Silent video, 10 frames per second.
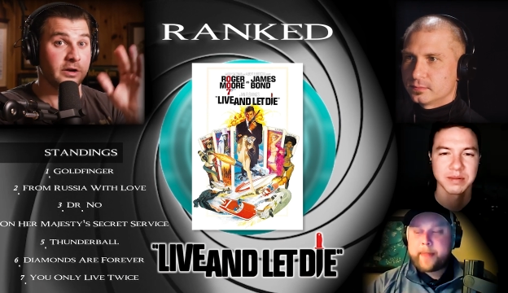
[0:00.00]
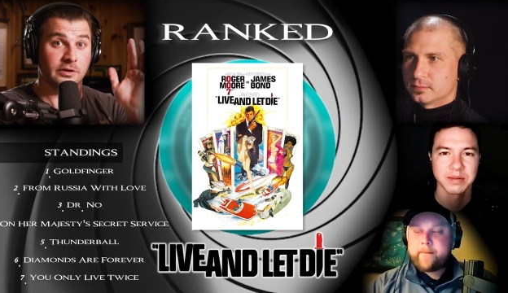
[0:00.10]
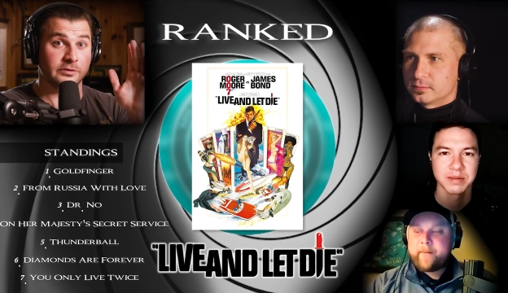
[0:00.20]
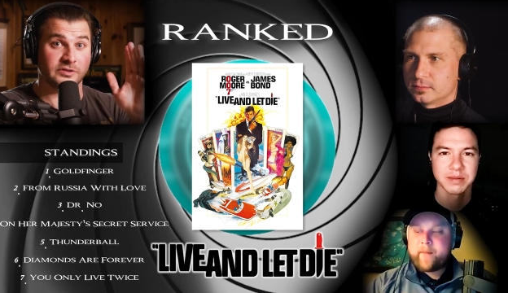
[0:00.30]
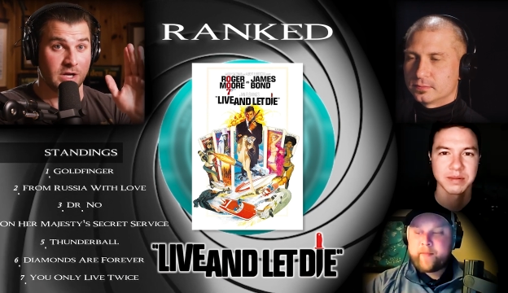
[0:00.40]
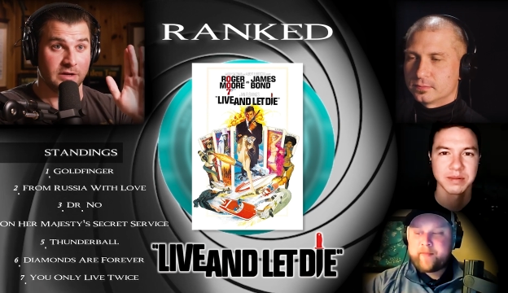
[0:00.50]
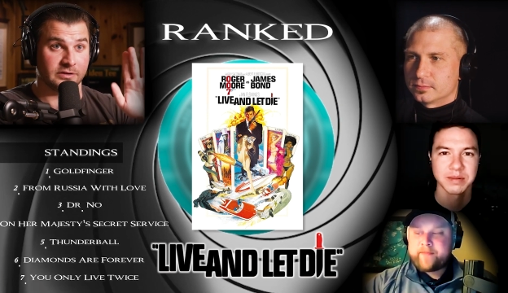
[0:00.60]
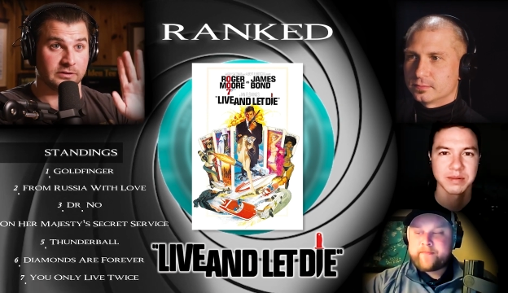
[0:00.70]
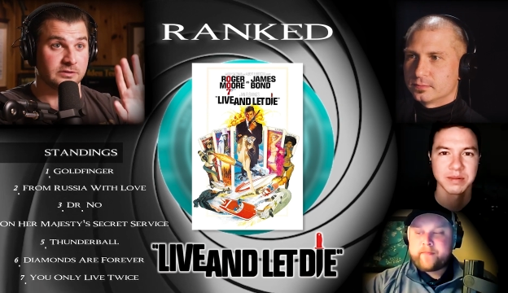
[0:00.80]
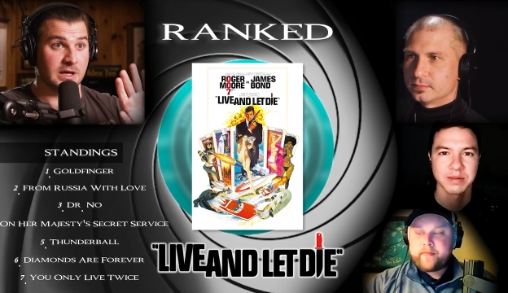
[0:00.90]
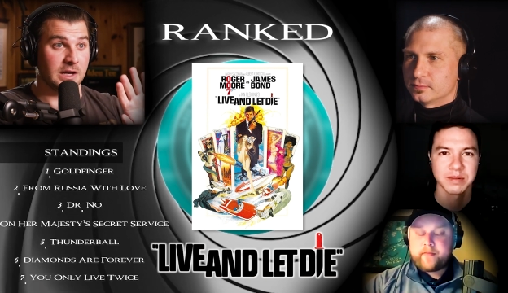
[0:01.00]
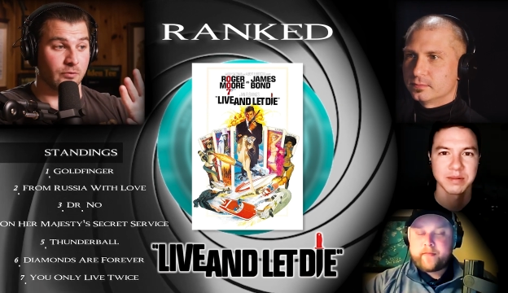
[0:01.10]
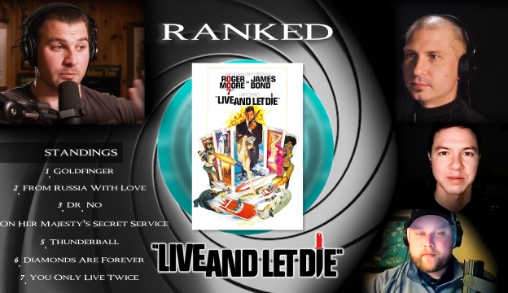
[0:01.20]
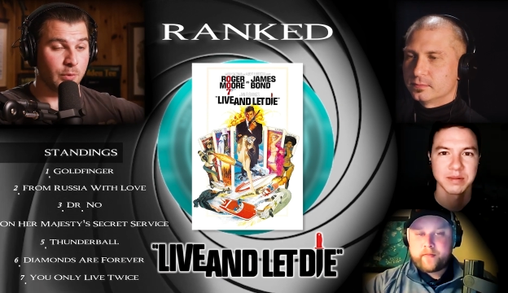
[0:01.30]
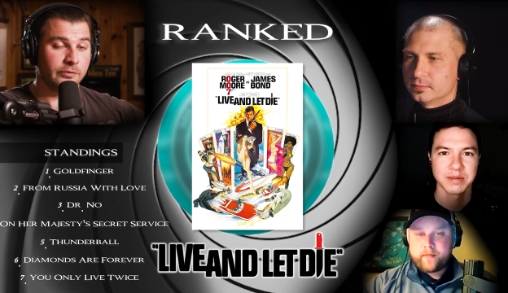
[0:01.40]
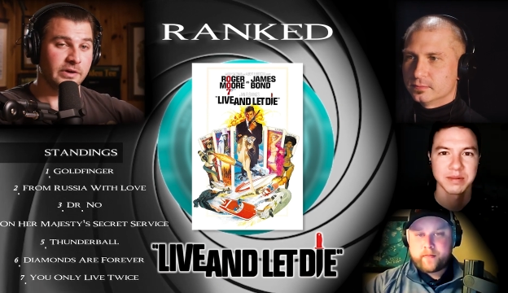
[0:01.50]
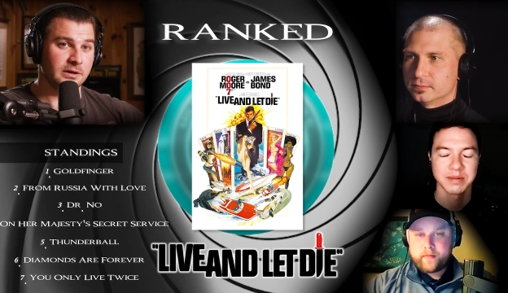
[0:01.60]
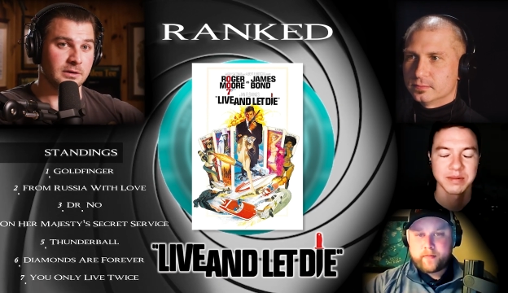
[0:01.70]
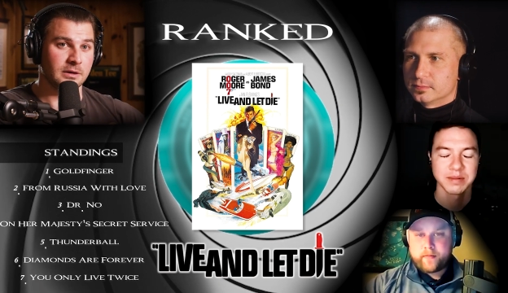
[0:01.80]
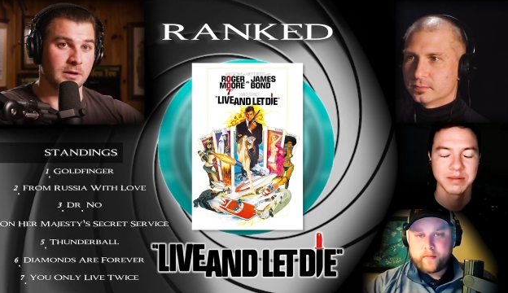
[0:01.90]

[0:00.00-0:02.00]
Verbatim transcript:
Speaker 1: one of those chases and remove it.